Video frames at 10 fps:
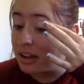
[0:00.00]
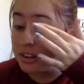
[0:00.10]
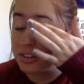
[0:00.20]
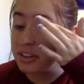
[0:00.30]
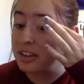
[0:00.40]

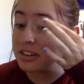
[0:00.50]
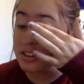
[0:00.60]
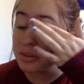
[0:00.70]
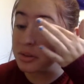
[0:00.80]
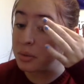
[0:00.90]
I just like to
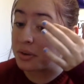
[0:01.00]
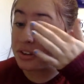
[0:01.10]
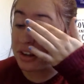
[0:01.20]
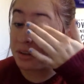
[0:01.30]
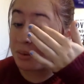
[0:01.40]
use the
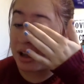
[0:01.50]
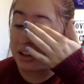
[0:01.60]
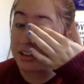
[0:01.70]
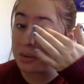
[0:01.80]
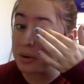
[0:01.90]
ones out of the
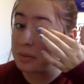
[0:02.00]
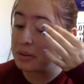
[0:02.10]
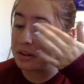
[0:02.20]
palettes when I'm